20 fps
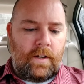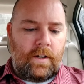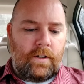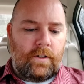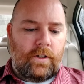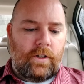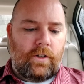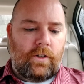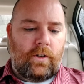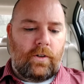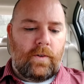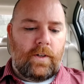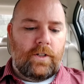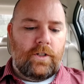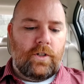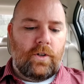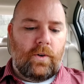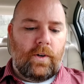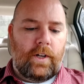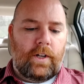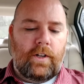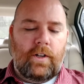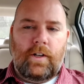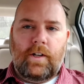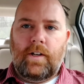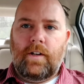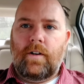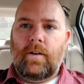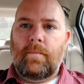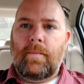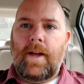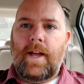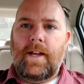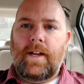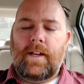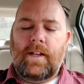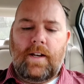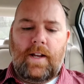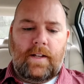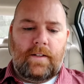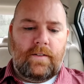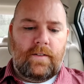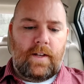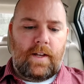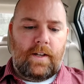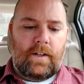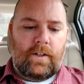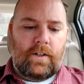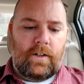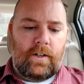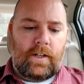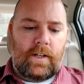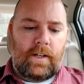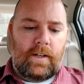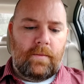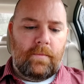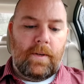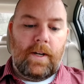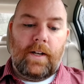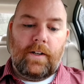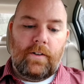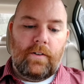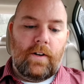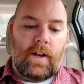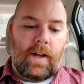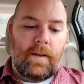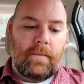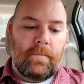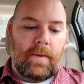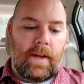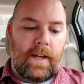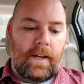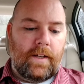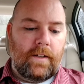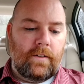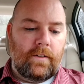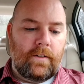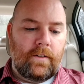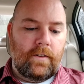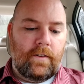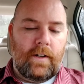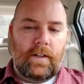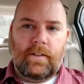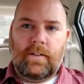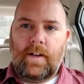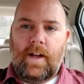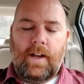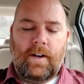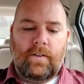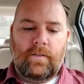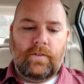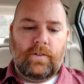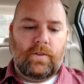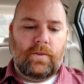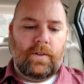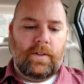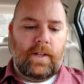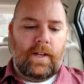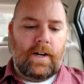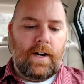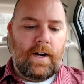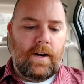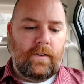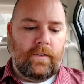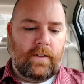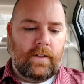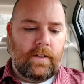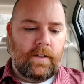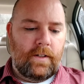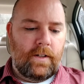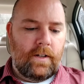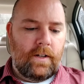Do you enjoy cooking or baking? I'd say cooking, but I do like baking too. I, I don't do it that often.